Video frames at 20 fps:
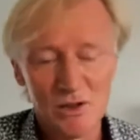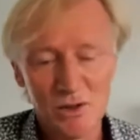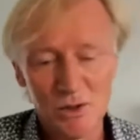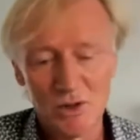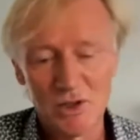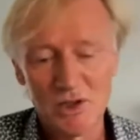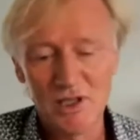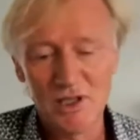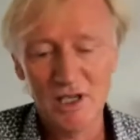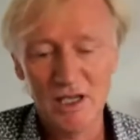to
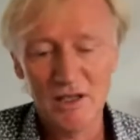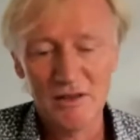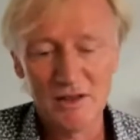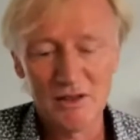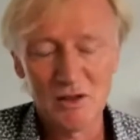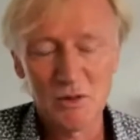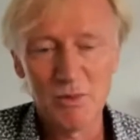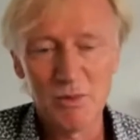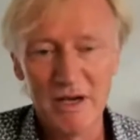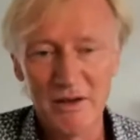start
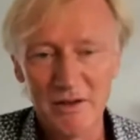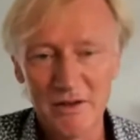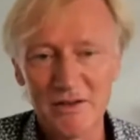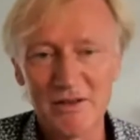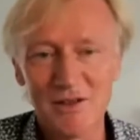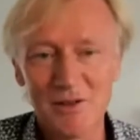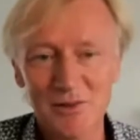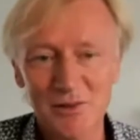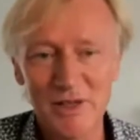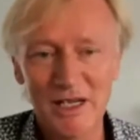this
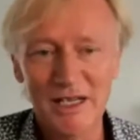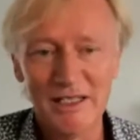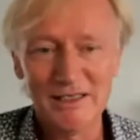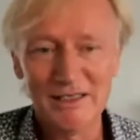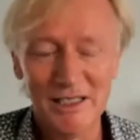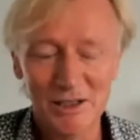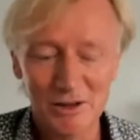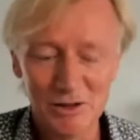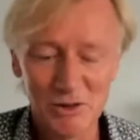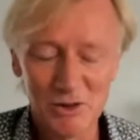marathon right
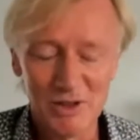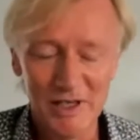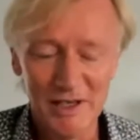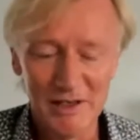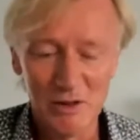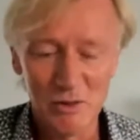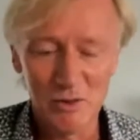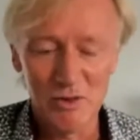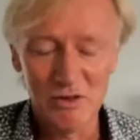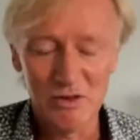now
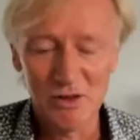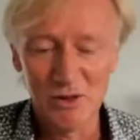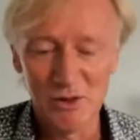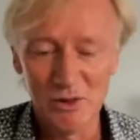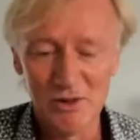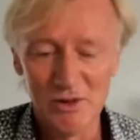together with you,